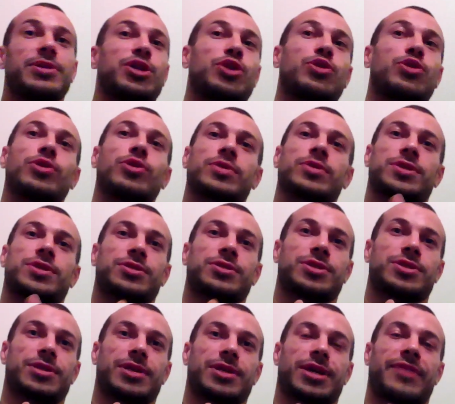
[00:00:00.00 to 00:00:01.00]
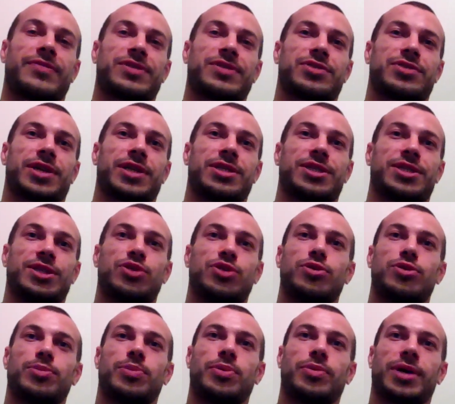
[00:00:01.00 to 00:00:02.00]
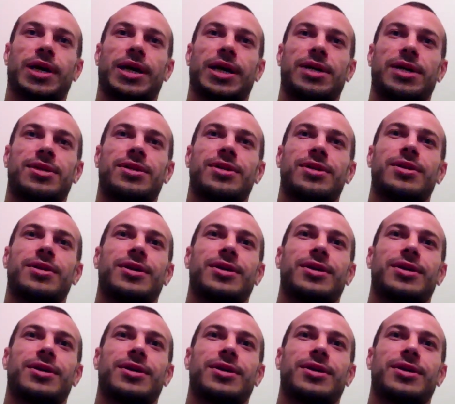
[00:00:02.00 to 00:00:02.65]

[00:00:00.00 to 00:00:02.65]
But you could also have a strategy to pull guard